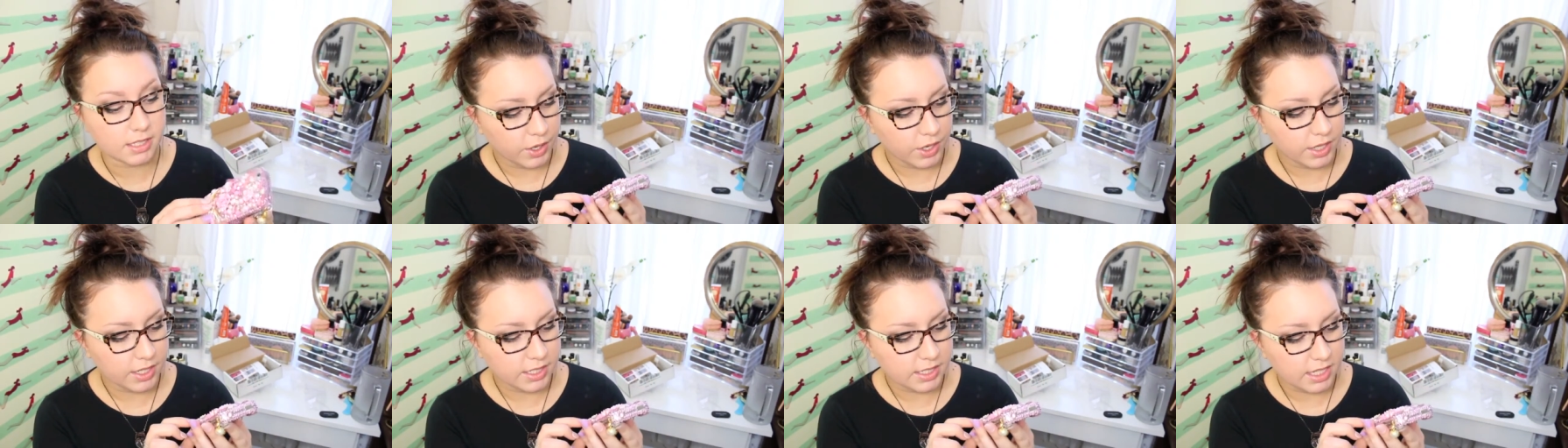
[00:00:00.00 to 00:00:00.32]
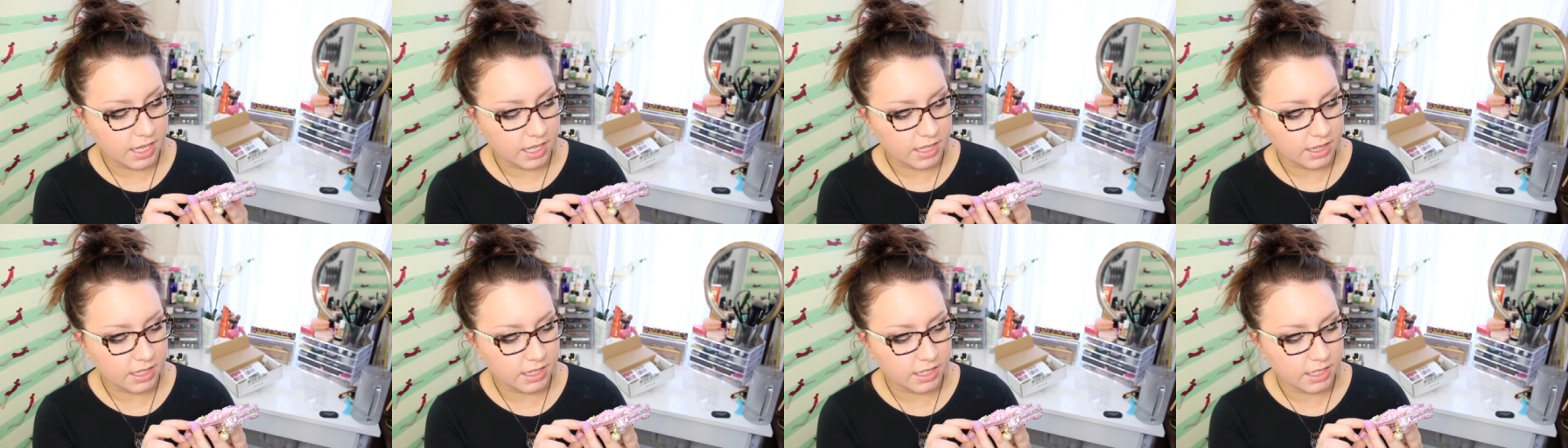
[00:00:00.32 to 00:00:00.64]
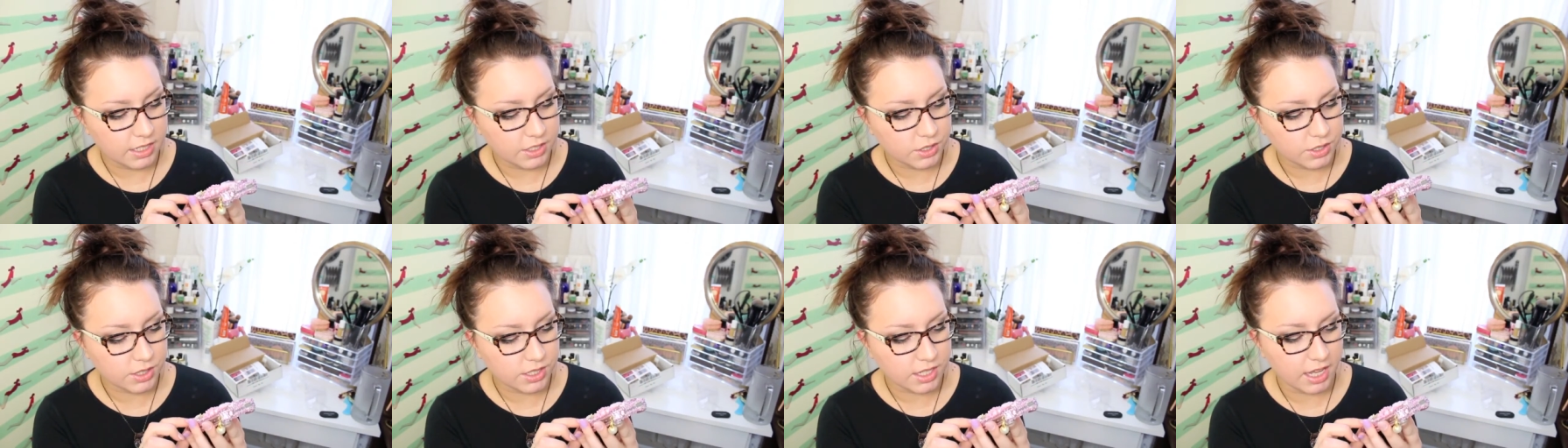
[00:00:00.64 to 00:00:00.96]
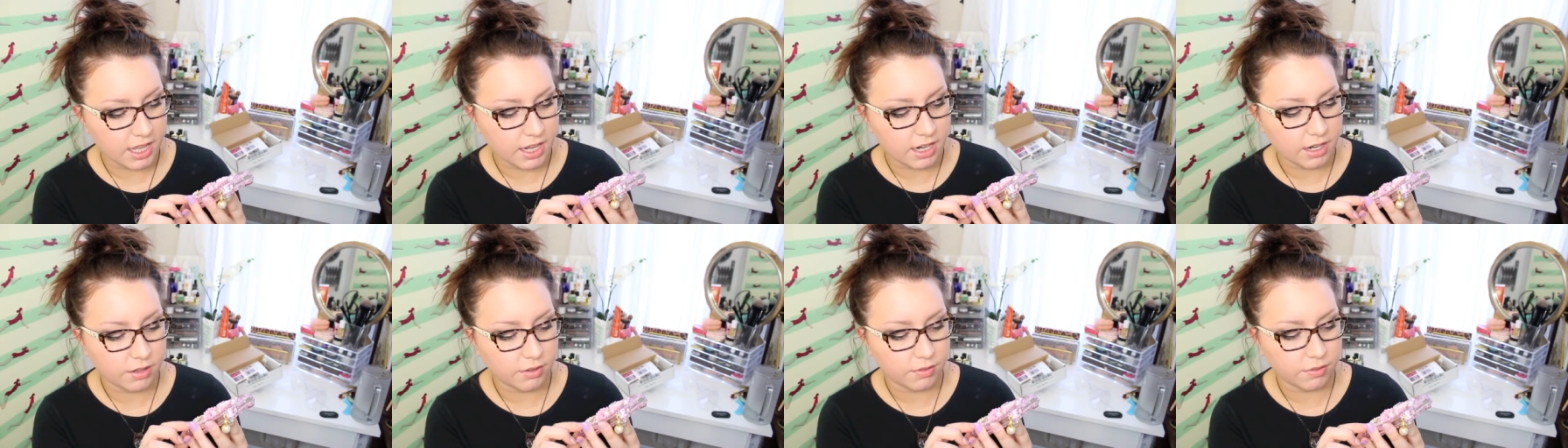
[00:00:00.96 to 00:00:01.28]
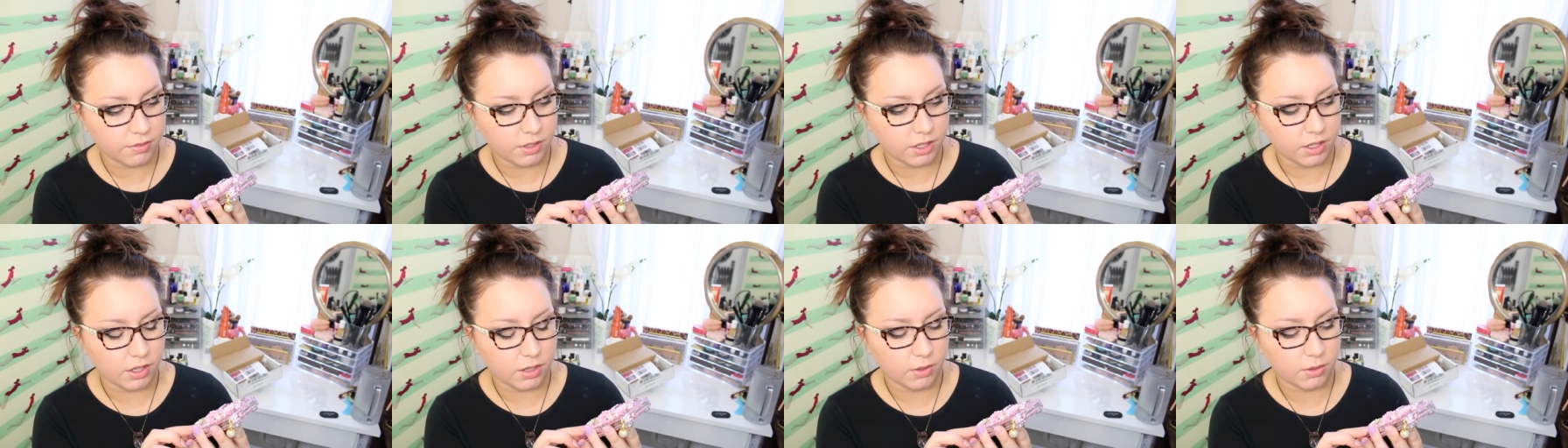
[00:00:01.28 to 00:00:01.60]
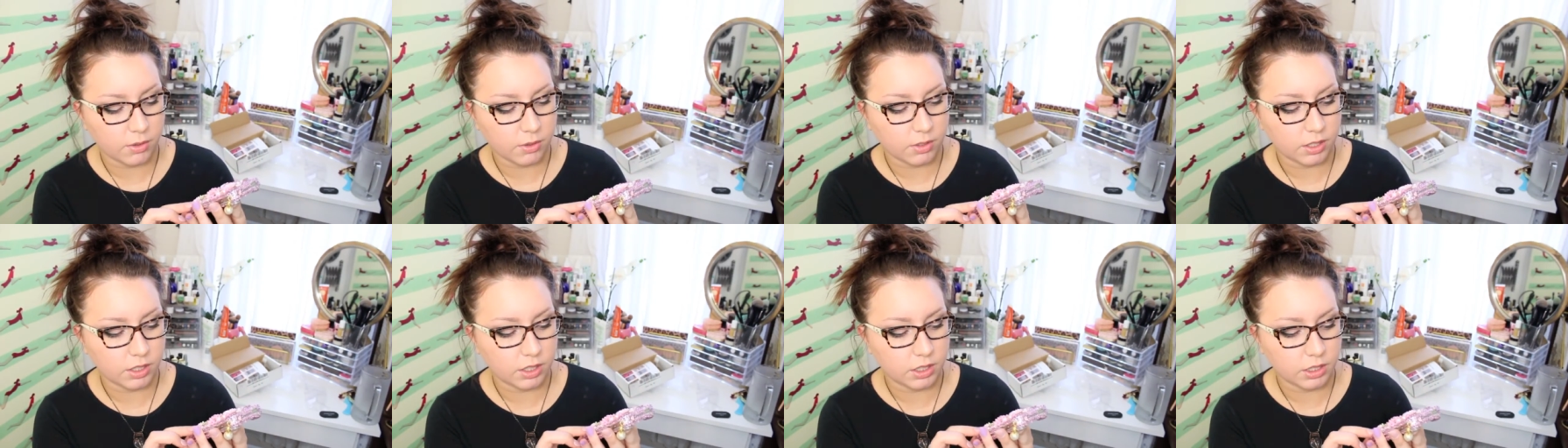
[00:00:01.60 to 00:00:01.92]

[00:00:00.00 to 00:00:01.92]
You can tell that they just kind of, you know,